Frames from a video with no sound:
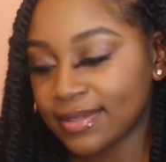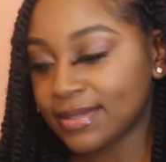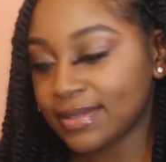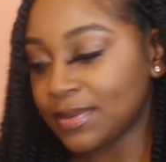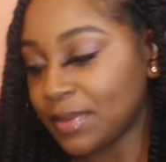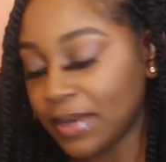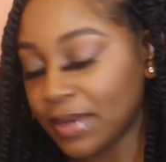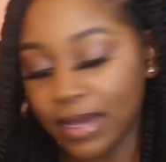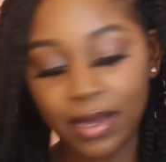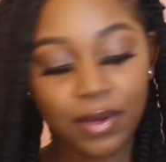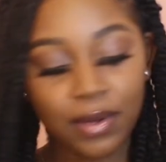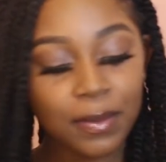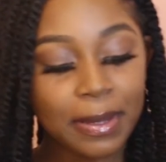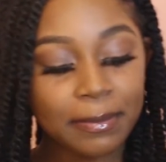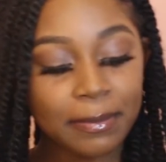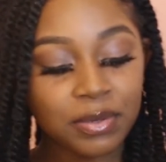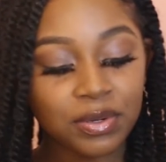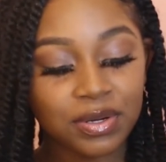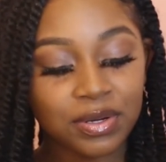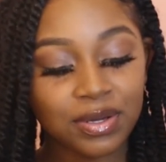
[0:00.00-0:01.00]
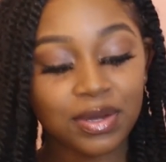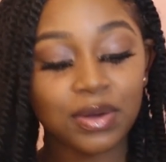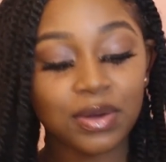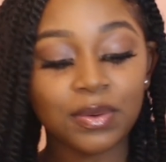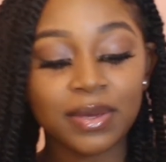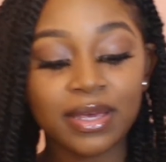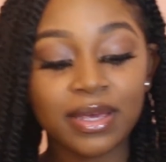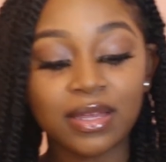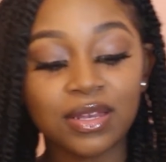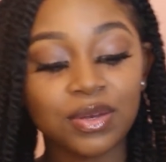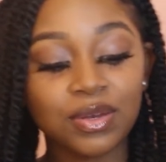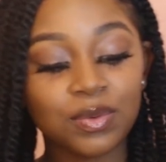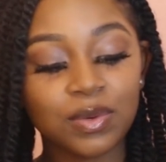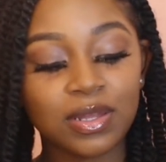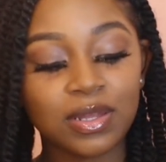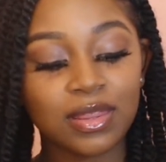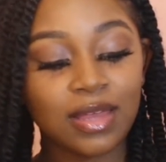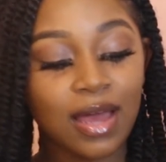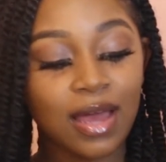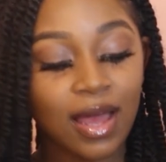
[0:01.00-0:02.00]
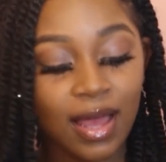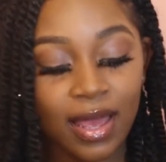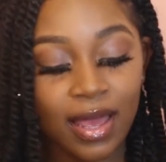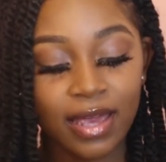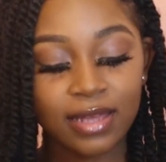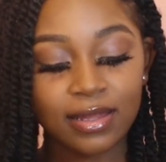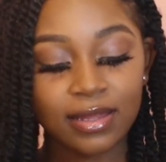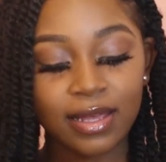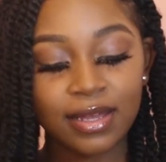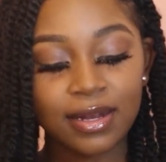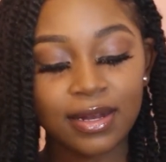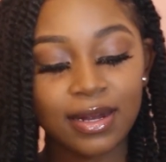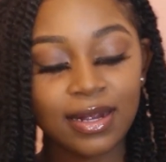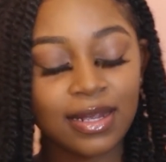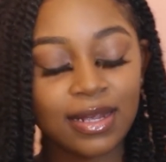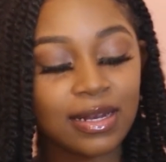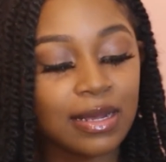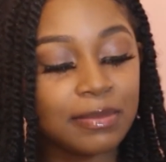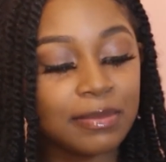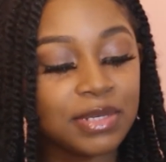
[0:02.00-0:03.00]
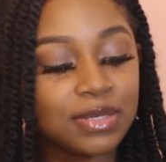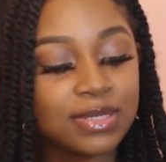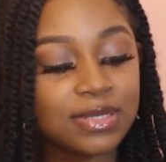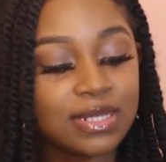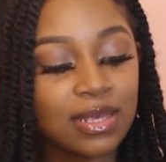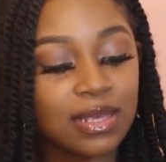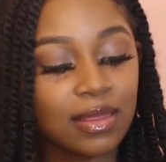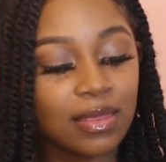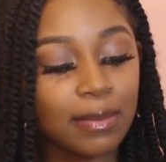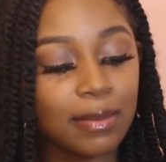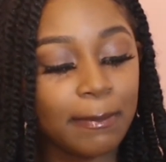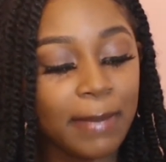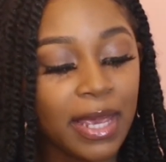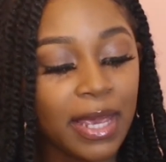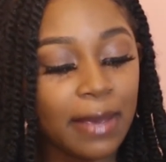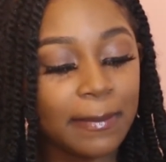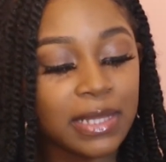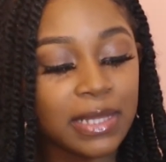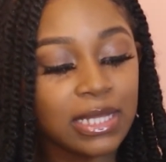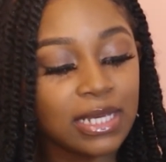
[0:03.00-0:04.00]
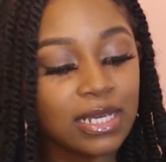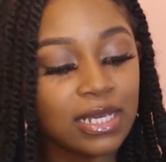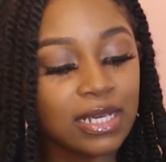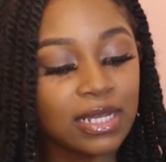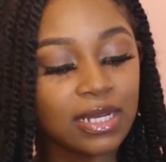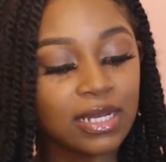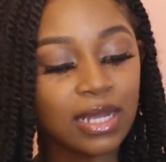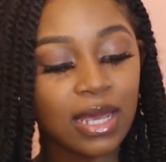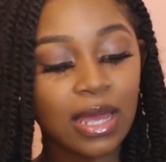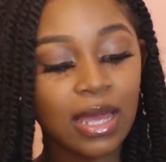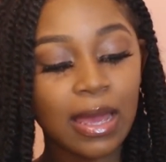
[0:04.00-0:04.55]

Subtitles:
So now I'm gonna go in with highlighter and I'm using the Maybelline